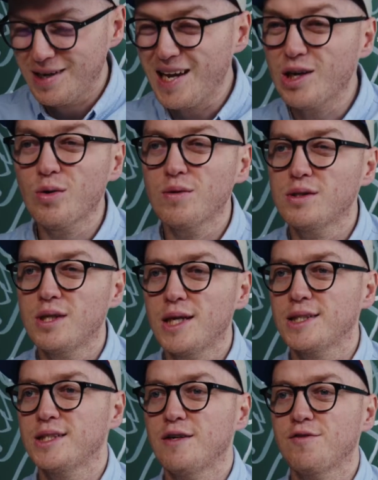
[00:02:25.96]
And I got this
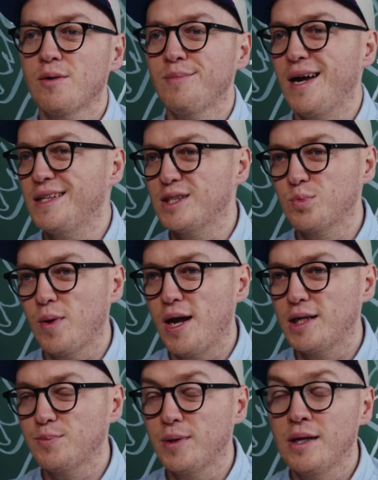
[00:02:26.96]
texture from
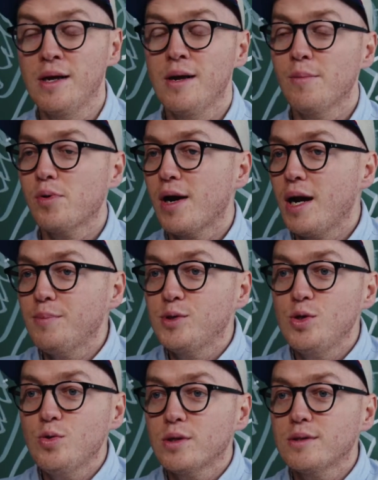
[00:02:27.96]
Unsplash, but
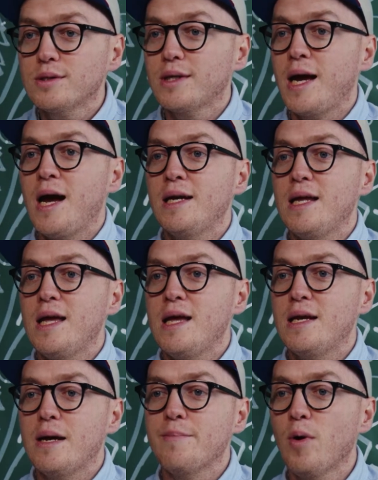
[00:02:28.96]
perhaps you can scan
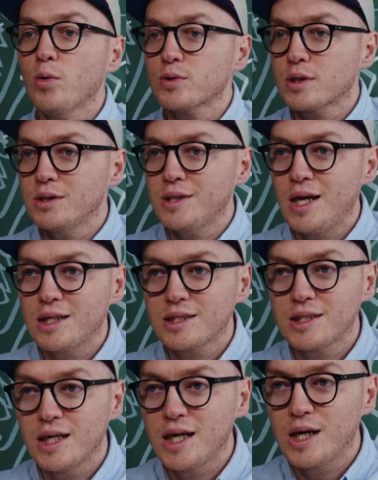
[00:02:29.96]
in a moleskin
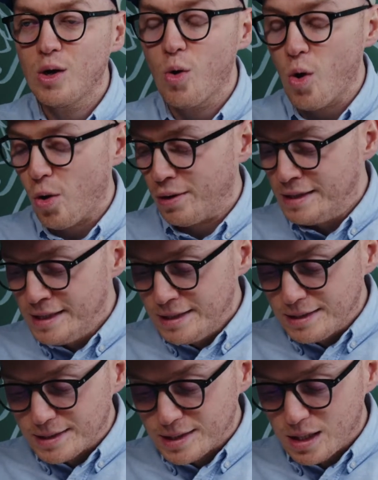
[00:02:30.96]
texture or
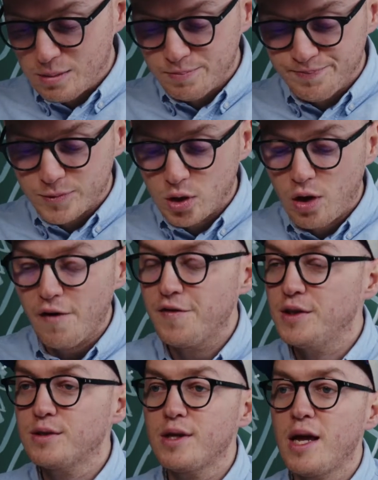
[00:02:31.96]
some
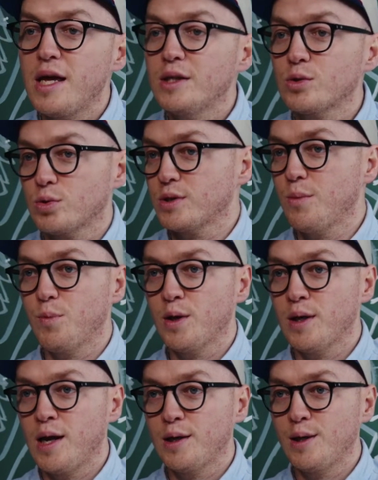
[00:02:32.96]
coffee stains or something
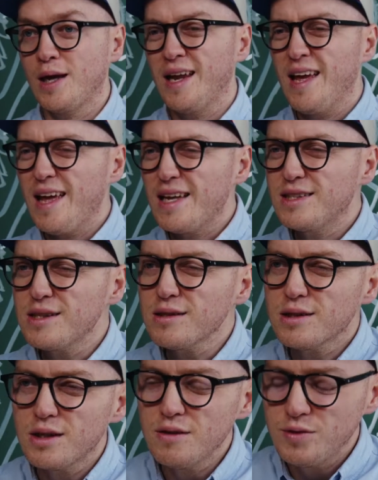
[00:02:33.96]
like that. It
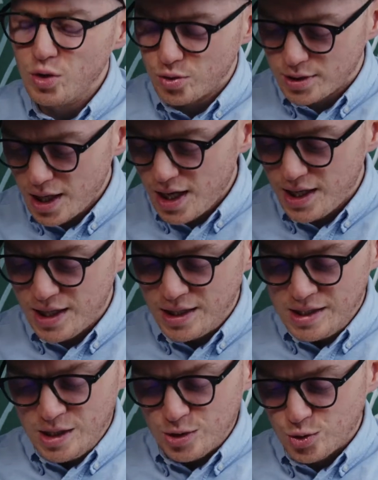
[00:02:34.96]
just gives your daily
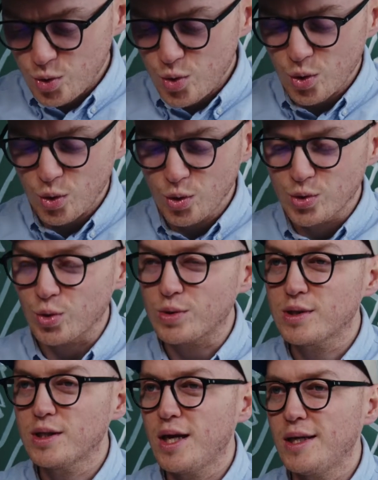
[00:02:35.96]
doodles or
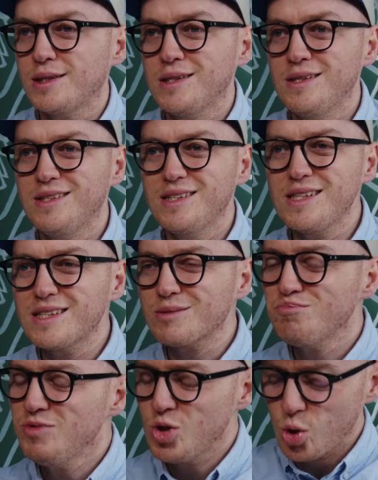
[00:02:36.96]
sketches just,
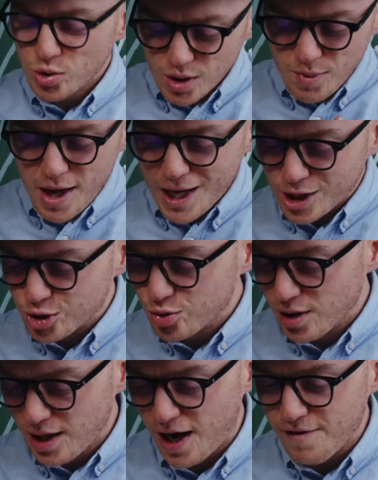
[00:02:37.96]
you know, some
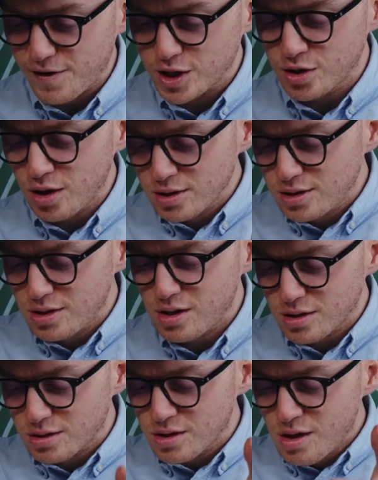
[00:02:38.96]
extra life. It's not
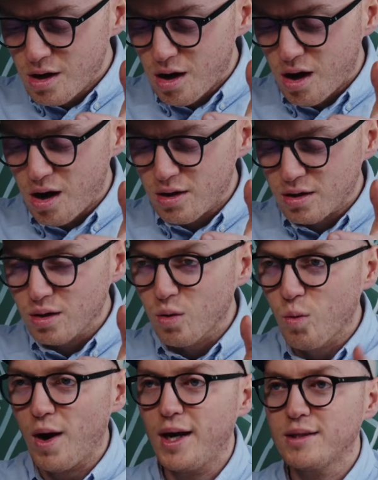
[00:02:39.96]
just on
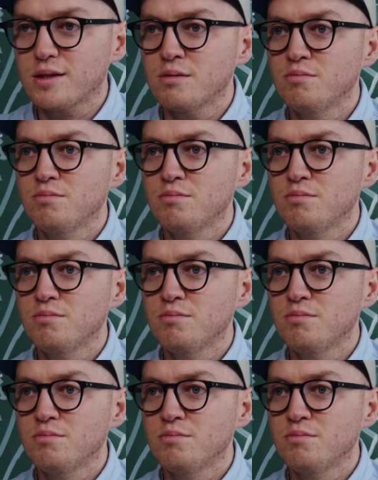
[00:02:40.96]
white